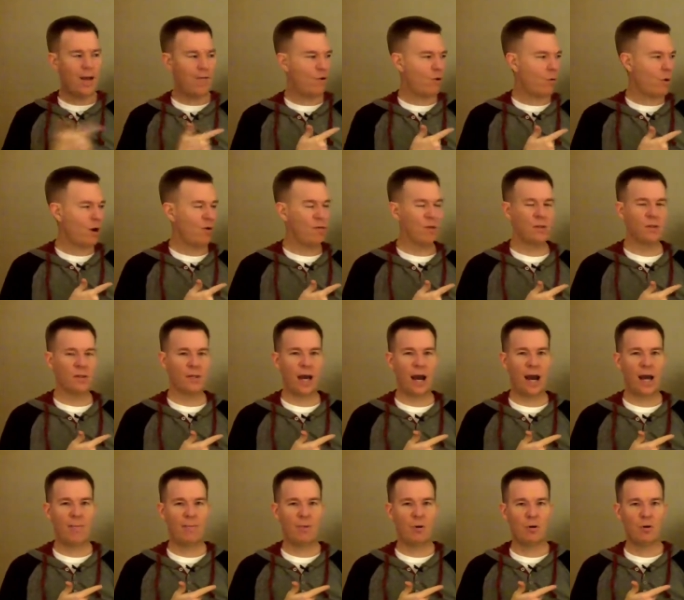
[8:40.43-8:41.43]
Everywhere this
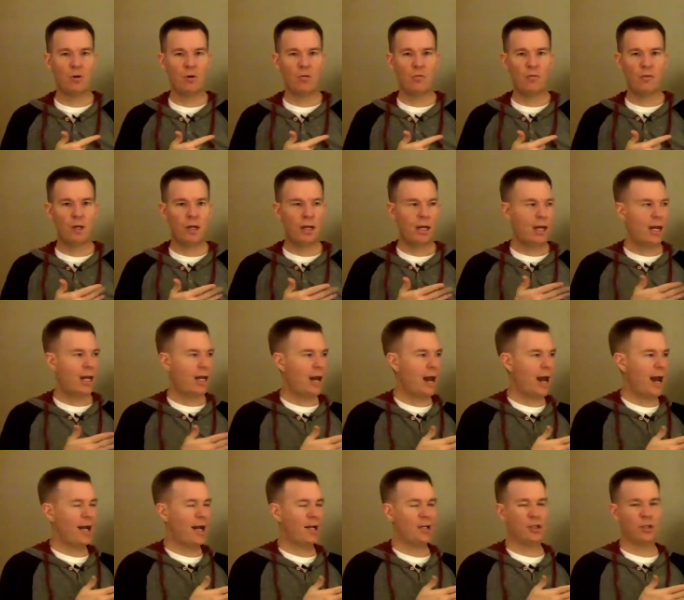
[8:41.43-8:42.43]
guy moved, it
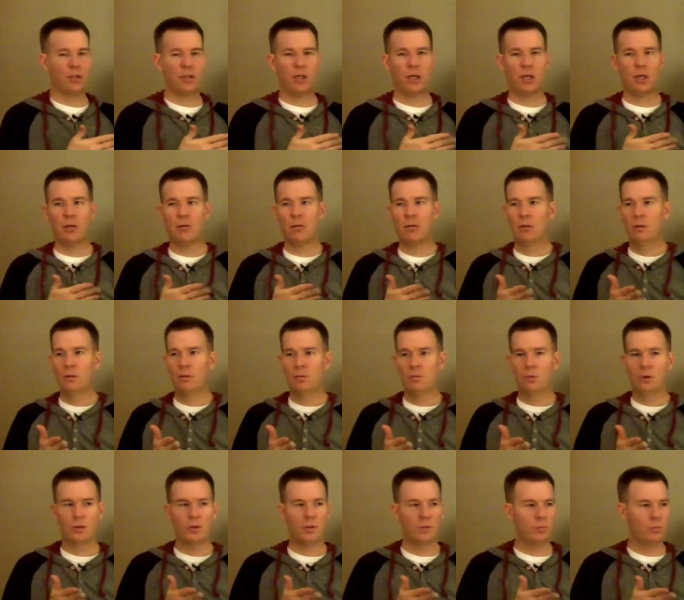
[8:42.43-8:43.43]
actually
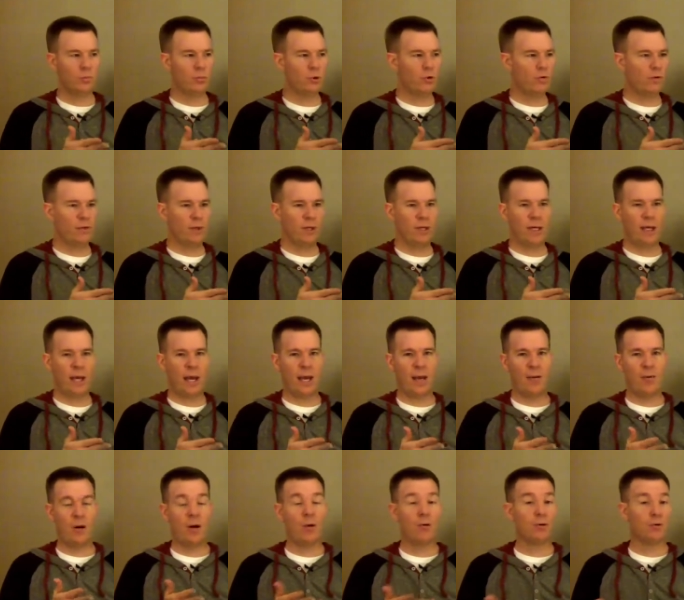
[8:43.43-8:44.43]
was moving the
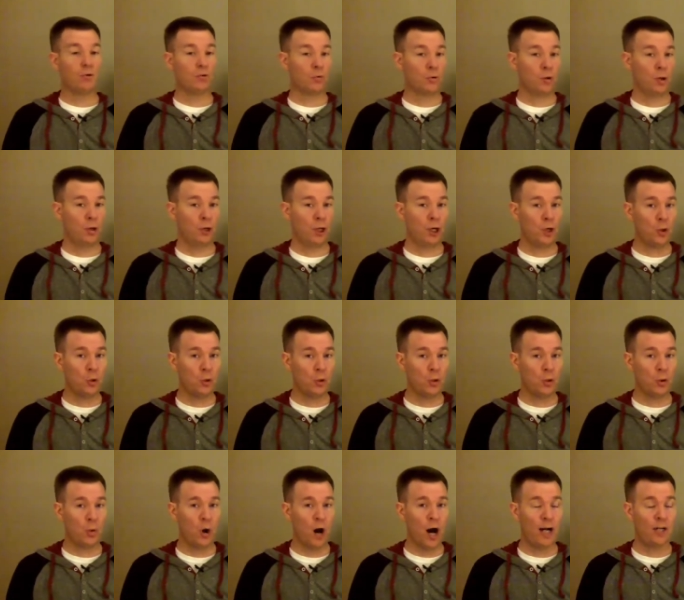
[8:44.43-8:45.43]
game. It was really cool
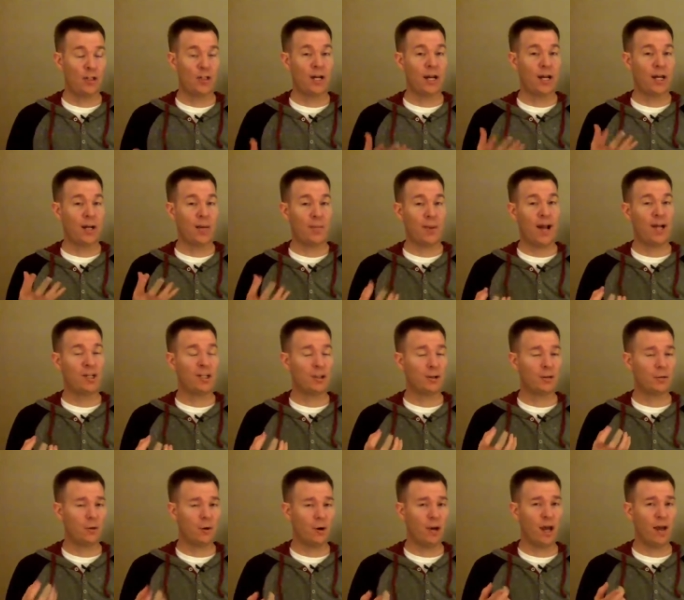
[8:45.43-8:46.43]
to watch. And I can
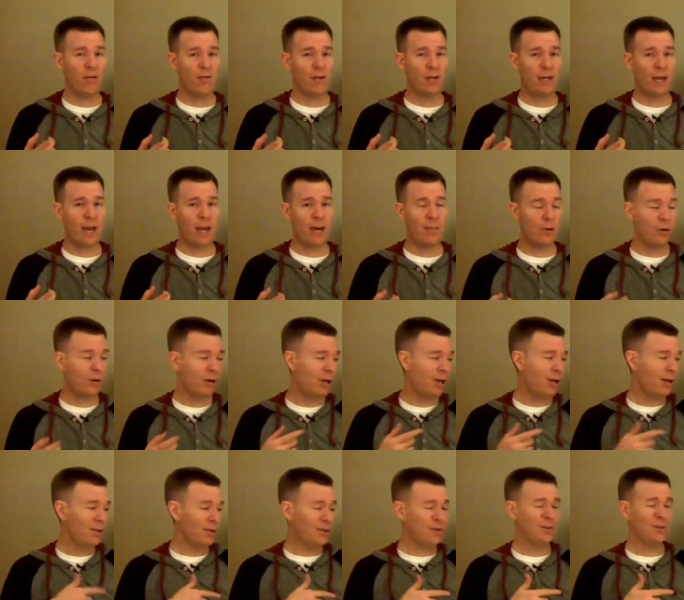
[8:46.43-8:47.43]
imagine if you're a heavy gamer,
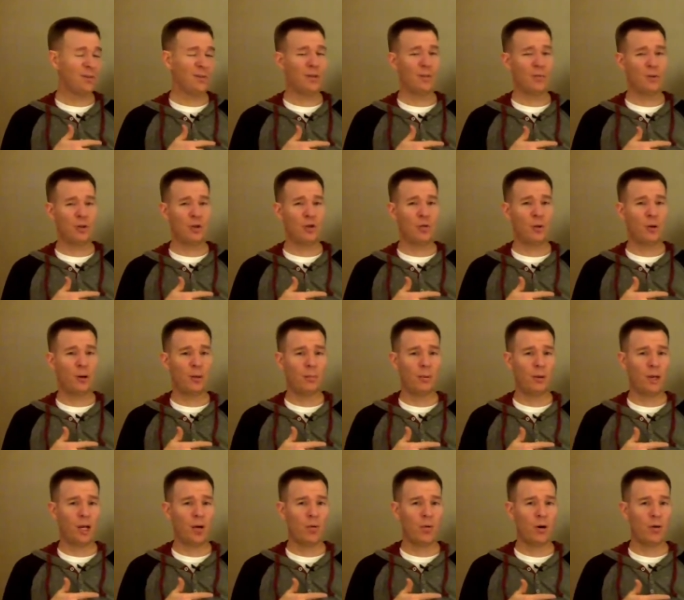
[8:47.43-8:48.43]
this is something you want
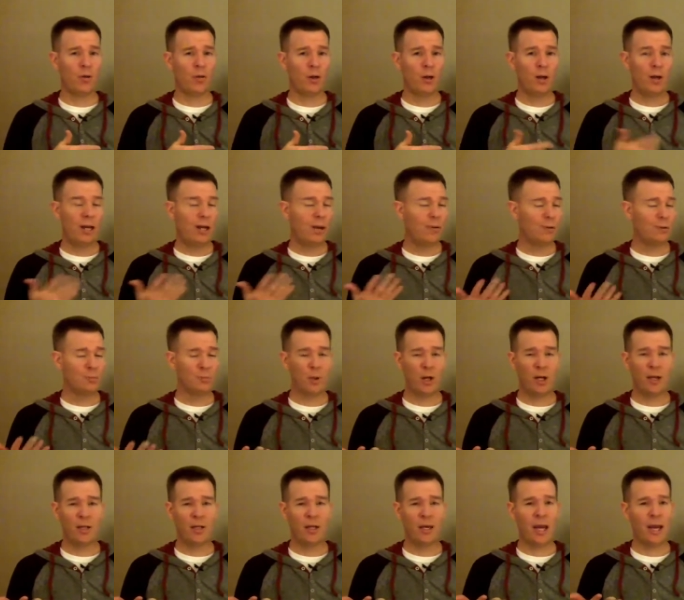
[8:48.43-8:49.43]
to play with. He was
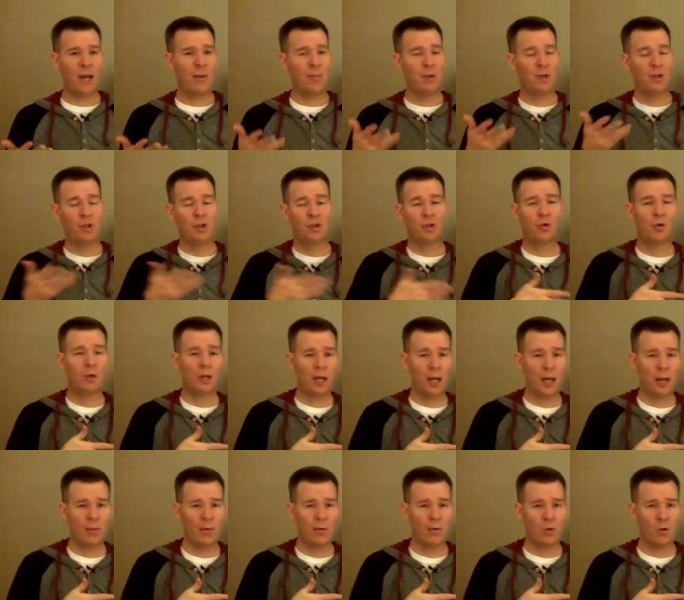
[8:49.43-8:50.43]
playing the game, big shooting
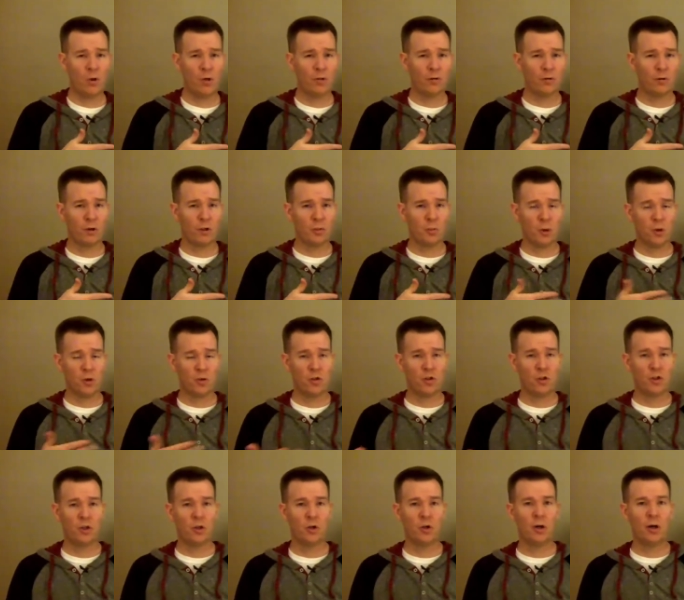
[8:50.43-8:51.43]
game, of course,
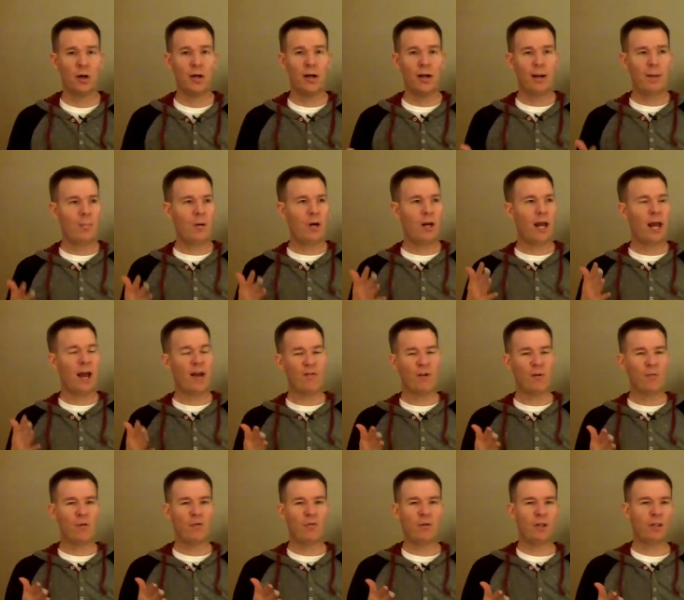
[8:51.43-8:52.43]
first-person shooter, but
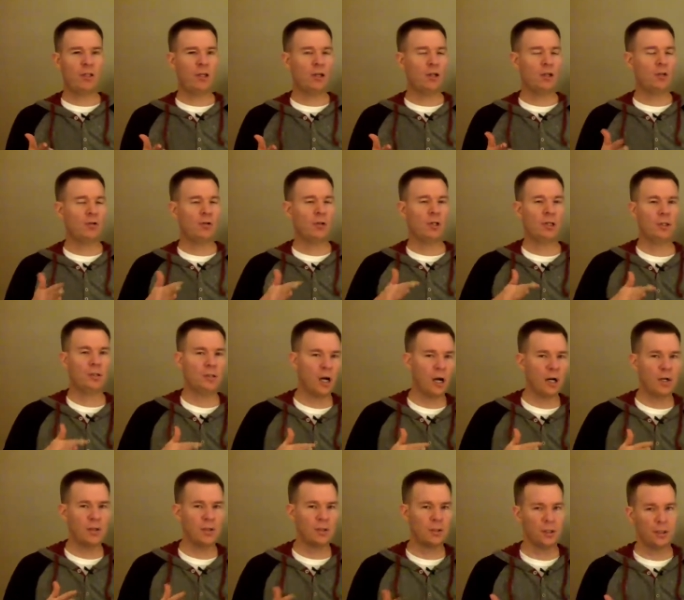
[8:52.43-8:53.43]
every movement he did, including
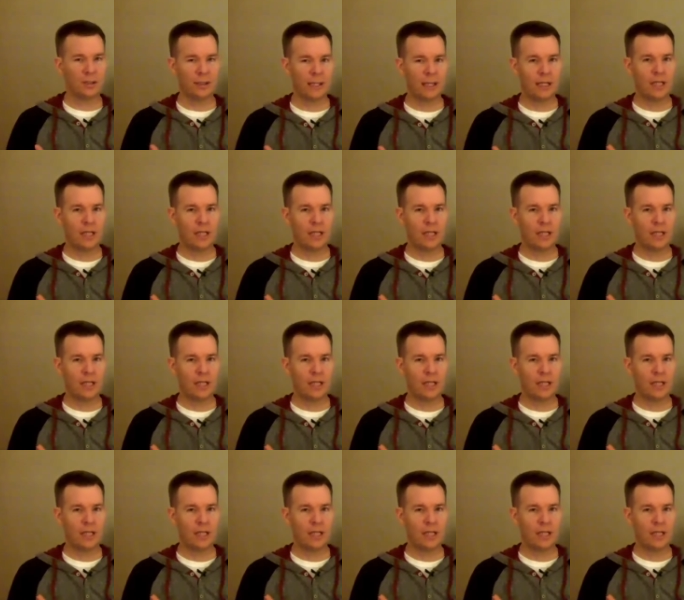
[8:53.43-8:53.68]
ducks and